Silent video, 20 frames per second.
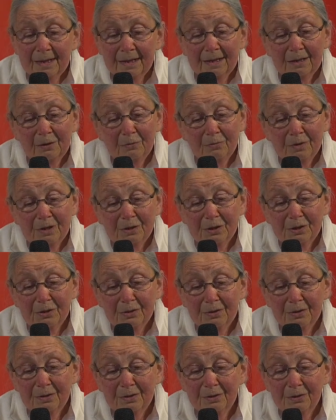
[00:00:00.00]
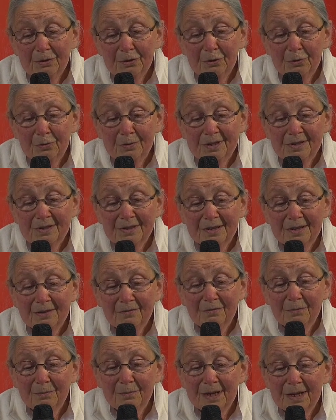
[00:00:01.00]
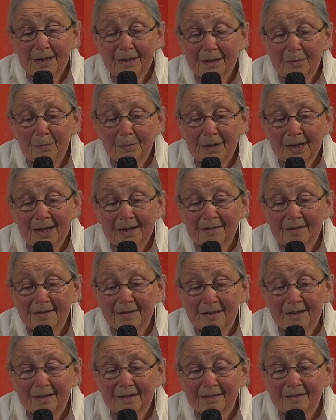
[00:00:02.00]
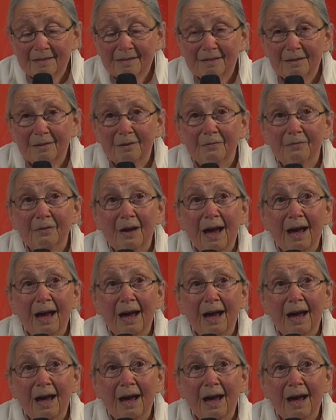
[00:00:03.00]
In return, you receive many blessings of